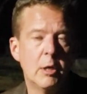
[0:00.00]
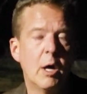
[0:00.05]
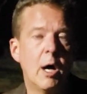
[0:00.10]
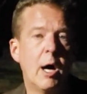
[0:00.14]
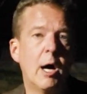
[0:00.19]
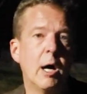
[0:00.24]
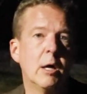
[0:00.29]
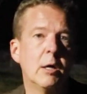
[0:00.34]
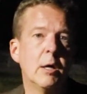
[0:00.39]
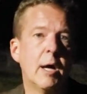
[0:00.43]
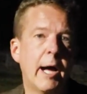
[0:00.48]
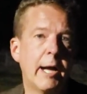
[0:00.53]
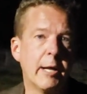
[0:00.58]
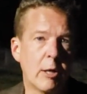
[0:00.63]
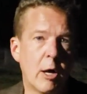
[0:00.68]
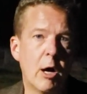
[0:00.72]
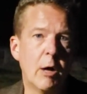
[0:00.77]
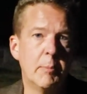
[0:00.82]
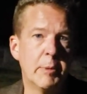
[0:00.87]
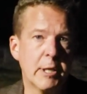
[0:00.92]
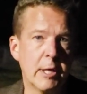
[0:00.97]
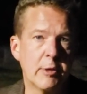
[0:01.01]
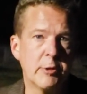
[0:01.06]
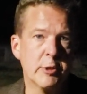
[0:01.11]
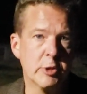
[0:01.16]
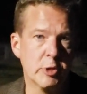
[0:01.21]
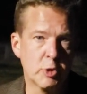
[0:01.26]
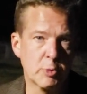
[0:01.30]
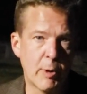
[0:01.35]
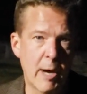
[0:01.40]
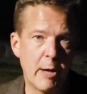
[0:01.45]
Uh, I call him again
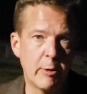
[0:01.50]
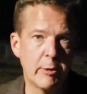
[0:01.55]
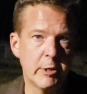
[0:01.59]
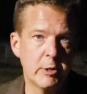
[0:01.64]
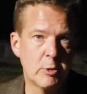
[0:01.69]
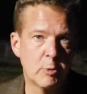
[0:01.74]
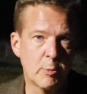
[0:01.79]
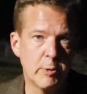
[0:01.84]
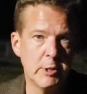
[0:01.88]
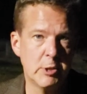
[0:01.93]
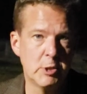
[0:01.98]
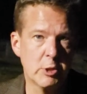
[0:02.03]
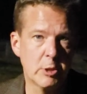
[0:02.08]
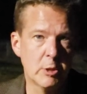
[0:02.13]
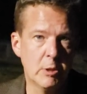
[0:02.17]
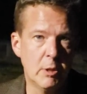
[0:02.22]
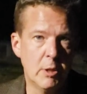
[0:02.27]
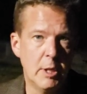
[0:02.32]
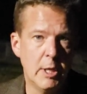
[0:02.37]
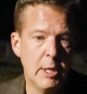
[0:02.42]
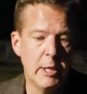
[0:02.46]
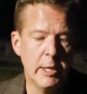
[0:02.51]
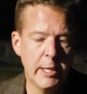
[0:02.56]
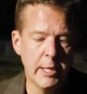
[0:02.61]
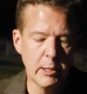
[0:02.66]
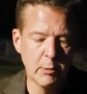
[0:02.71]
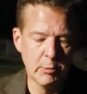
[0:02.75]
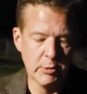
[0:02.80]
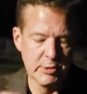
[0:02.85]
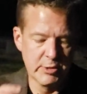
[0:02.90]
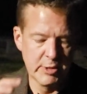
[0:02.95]
the shrouded creature.
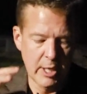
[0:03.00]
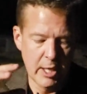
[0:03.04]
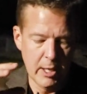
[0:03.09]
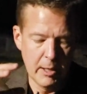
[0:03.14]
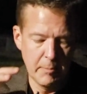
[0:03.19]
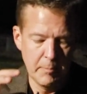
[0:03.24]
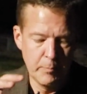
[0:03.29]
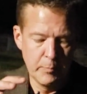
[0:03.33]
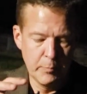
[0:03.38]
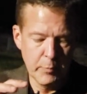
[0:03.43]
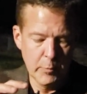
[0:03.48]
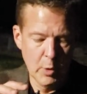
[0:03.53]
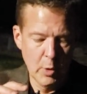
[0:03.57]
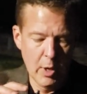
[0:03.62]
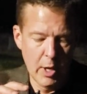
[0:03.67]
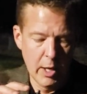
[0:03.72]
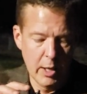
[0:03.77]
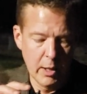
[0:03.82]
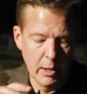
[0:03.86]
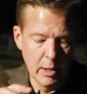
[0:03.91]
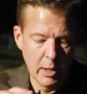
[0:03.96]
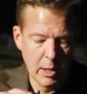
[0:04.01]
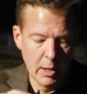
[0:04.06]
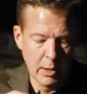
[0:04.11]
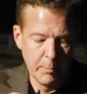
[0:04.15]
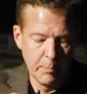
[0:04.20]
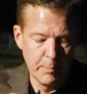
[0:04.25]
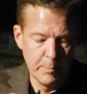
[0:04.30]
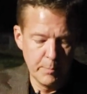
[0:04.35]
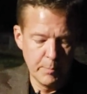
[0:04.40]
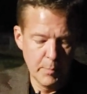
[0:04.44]
It was a, a,
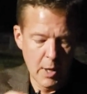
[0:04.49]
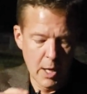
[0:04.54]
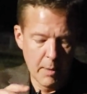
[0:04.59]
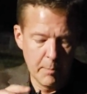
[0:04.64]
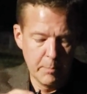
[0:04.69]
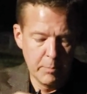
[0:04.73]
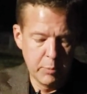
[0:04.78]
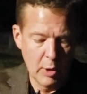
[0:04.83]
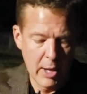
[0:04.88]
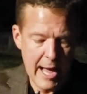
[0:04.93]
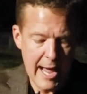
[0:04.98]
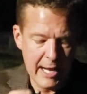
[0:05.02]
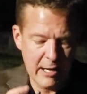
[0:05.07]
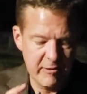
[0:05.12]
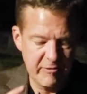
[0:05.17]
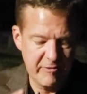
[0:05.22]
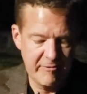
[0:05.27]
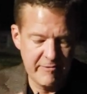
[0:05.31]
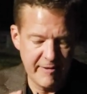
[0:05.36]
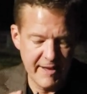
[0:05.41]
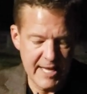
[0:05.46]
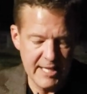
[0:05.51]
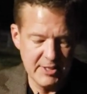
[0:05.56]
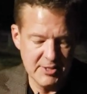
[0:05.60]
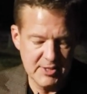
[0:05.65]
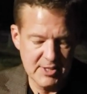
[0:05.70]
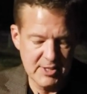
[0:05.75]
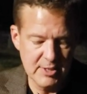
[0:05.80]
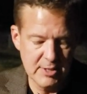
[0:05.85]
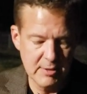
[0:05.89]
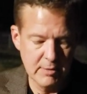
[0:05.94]
a, a black
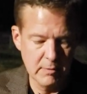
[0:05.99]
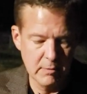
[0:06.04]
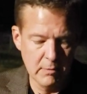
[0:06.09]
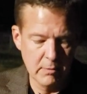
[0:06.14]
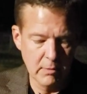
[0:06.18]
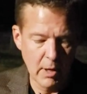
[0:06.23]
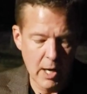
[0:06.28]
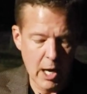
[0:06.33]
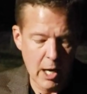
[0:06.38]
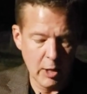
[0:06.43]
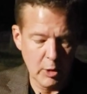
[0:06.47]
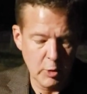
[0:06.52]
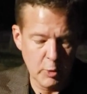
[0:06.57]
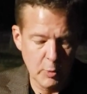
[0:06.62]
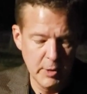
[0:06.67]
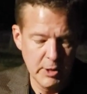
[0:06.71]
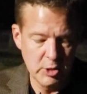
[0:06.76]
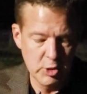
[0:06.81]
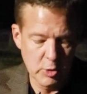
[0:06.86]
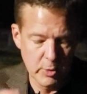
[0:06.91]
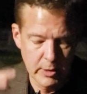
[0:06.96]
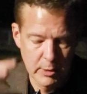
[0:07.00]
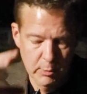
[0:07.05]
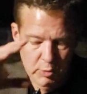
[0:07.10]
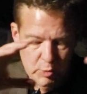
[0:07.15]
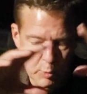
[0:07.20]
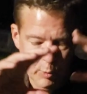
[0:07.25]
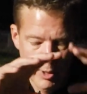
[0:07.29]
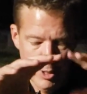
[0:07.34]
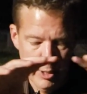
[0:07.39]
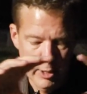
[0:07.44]
faced uh, creature. He
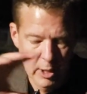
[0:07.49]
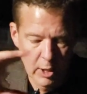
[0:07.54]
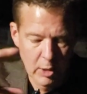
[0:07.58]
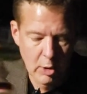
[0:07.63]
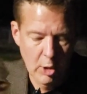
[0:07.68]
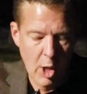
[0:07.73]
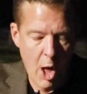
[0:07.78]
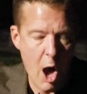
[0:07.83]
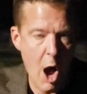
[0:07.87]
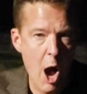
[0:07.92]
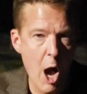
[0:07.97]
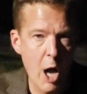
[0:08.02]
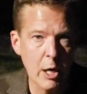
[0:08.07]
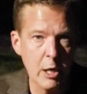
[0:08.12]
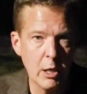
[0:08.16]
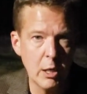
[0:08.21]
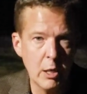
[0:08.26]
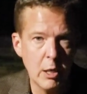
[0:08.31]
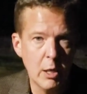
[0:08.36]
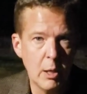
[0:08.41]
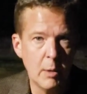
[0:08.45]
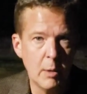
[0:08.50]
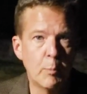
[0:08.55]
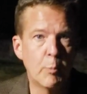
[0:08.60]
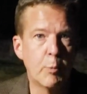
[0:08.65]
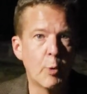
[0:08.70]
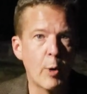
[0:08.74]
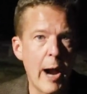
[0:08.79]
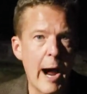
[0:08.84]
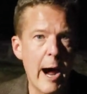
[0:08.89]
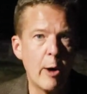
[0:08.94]
was wearing a long
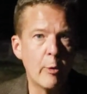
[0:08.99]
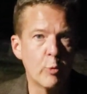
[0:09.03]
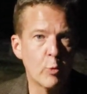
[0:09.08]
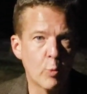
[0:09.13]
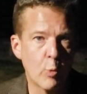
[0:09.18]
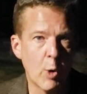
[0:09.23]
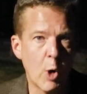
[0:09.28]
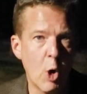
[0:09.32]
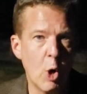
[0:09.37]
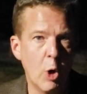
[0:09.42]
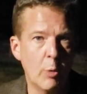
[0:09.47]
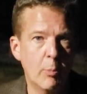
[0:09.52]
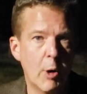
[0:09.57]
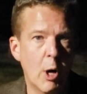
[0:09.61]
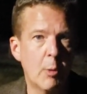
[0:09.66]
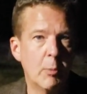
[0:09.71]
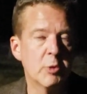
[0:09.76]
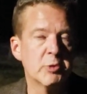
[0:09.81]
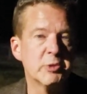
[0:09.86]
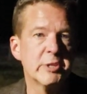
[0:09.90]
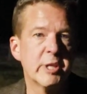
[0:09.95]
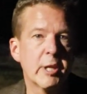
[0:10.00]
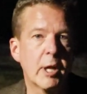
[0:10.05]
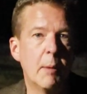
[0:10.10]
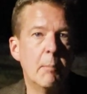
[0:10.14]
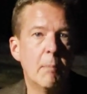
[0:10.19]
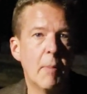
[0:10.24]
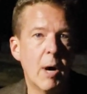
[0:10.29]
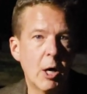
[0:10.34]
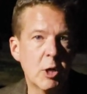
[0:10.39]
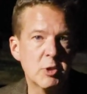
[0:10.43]
brown robe, almost like a
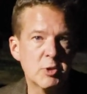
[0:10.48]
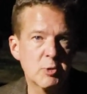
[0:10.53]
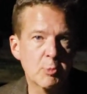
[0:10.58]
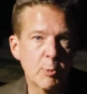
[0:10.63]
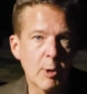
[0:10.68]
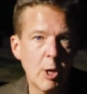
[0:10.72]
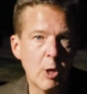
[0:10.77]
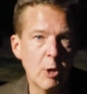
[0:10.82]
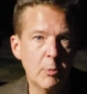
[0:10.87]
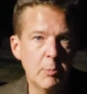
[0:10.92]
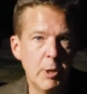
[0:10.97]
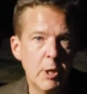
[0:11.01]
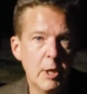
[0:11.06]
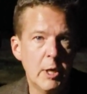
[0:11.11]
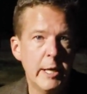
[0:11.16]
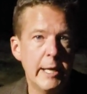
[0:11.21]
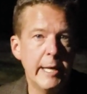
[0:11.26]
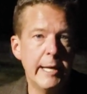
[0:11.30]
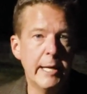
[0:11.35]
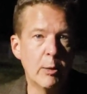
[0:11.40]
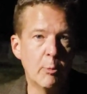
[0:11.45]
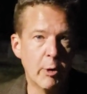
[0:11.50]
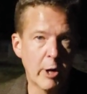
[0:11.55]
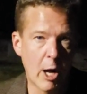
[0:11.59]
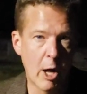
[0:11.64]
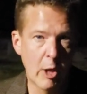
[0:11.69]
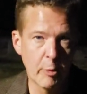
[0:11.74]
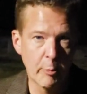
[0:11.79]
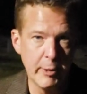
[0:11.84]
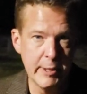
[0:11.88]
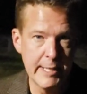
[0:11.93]
monk's robe, and it went
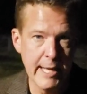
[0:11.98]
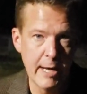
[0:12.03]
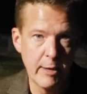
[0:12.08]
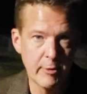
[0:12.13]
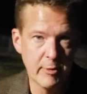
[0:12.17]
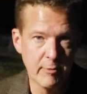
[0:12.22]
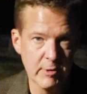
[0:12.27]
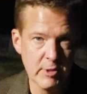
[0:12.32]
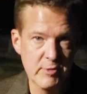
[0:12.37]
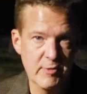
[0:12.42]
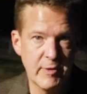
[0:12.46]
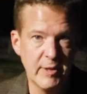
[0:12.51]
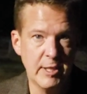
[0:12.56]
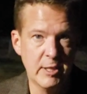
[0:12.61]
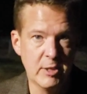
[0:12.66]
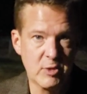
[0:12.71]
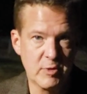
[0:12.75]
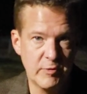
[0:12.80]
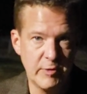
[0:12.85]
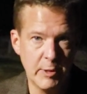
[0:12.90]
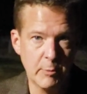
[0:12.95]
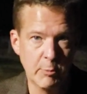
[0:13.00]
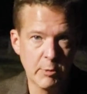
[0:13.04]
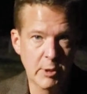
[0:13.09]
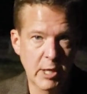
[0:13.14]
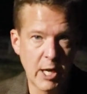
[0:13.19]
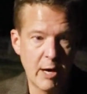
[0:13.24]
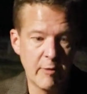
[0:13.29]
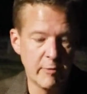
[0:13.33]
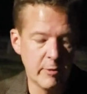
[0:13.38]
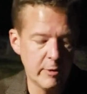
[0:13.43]
all the way down to his feet. His feet were
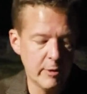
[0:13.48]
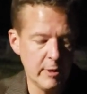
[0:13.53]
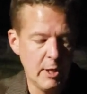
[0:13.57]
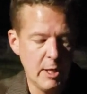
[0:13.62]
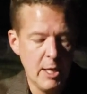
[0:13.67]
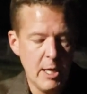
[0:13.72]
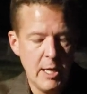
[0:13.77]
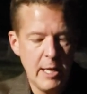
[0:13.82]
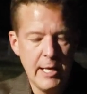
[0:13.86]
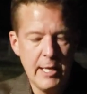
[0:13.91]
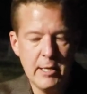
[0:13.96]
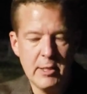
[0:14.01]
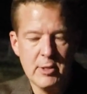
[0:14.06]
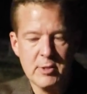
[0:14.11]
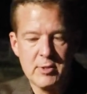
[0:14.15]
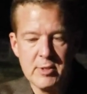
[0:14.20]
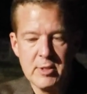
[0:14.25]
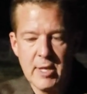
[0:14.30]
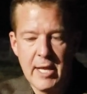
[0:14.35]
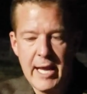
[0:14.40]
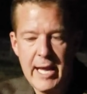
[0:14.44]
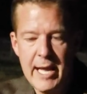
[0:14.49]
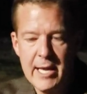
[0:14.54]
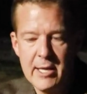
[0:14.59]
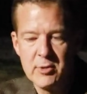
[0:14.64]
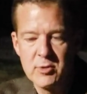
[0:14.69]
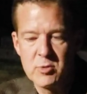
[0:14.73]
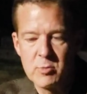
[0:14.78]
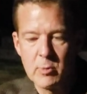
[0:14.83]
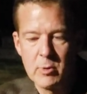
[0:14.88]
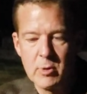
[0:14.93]
covered, and his
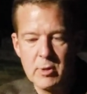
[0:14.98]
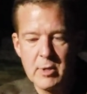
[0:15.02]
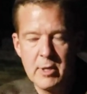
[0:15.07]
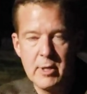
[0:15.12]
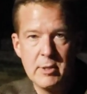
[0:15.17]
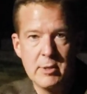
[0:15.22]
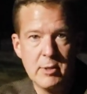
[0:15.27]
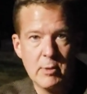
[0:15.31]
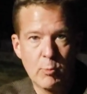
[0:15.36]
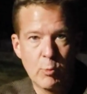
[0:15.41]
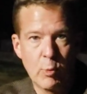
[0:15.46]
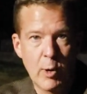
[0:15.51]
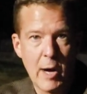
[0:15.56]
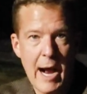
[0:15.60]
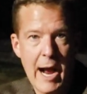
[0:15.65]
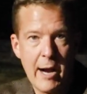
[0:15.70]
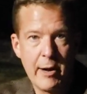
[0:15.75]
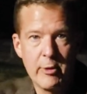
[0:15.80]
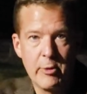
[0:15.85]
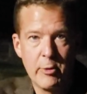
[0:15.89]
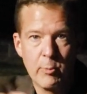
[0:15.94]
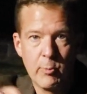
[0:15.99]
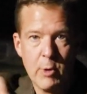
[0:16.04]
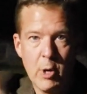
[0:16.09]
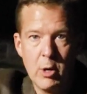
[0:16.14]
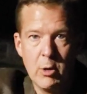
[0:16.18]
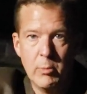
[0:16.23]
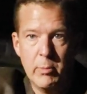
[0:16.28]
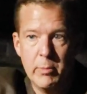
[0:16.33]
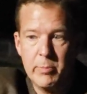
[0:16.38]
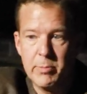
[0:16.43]
hands were were out of the
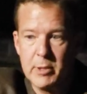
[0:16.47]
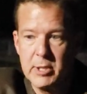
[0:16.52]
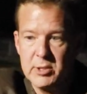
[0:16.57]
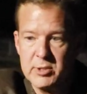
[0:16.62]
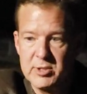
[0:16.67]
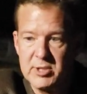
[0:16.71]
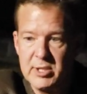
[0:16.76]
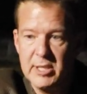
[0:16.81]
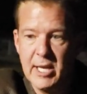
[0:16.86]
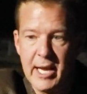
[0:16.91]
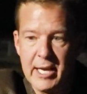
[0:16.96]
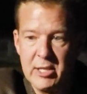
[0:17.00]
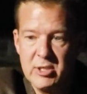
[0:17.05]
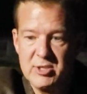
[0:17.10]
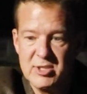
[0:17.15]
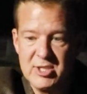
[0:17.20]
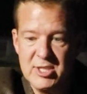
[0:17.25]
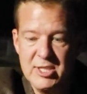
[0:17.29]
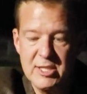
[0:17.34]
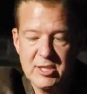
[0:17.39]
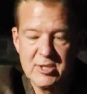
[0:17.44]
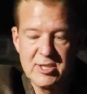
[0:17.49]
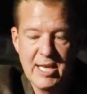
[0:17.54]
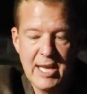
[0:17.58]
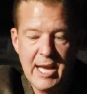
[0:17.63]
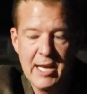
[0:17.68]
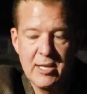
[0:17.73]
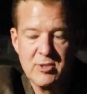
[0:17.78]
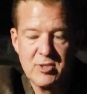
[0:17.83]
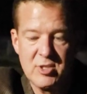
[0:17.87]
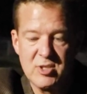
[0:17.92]
robe because I could see his
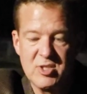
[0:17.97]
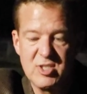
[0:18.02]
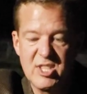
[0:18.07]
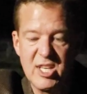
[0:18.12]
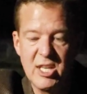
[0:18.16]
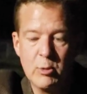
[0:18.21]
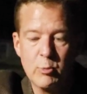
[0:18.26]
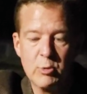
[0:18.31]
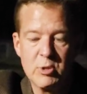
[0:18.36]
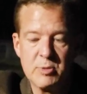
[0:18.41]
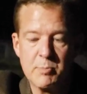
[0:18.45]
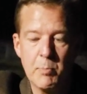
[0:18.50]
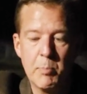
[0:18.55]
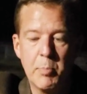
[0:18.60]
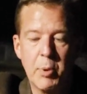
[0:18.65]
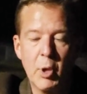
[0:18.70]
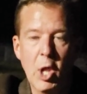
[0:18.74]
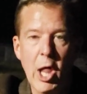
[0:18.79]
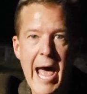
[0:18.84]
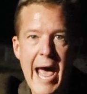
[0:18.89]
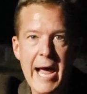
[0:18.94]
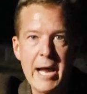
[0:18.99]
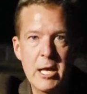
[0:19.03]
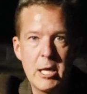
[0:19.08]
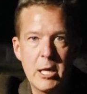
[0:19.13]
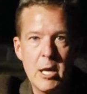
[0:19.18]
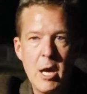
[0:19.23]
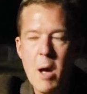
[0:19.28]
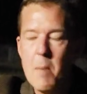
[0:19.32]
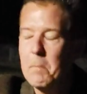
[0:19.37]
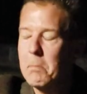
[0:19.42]
hands. His skin was black,
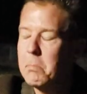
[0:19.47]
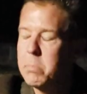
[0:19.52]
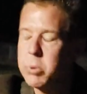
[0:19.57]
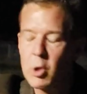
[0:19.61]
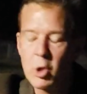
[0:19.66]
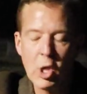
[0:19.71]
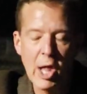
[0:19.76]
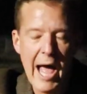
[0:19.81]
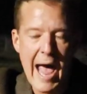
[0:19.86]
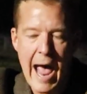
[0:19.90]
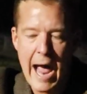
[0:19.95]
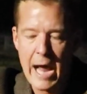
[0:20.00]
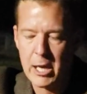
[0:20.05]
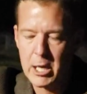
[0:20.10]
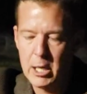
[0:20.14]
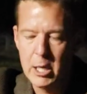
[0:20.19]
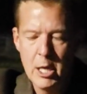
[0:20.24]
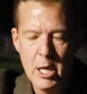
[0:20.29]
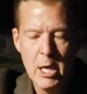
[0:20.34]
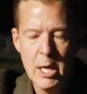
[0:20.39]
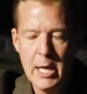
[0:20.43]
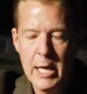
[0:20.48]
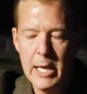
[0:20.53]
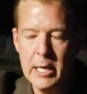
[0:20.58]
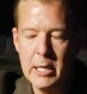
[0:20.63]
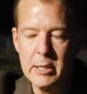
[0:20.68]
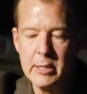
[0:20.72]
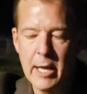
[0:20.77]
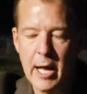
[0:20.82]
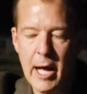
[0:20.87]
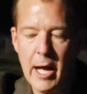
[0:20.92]
black,
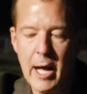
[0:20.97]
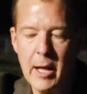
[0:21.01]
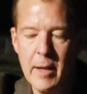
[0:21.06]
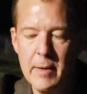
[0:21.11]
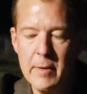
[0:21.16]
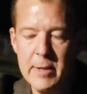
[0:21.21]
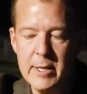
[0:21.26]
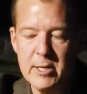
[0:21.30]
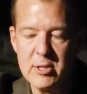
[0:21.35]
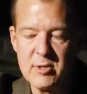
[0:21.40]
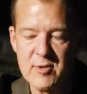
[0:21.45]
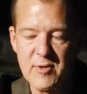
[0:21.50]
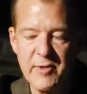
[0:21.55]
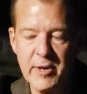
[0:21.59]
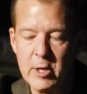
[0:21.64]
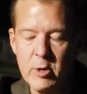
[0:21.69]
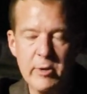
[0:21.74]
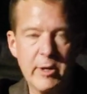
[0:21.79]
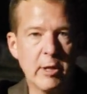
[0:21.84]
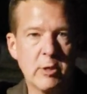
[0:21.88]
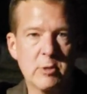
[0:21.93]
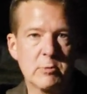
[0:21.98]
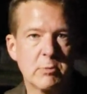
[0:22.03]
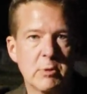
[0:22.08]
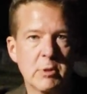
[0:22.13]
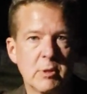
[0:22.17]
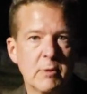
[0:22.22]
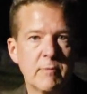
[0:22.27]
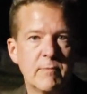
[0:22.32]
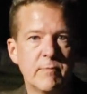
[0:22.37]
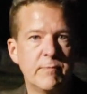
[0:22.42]
and uh, his fingernails were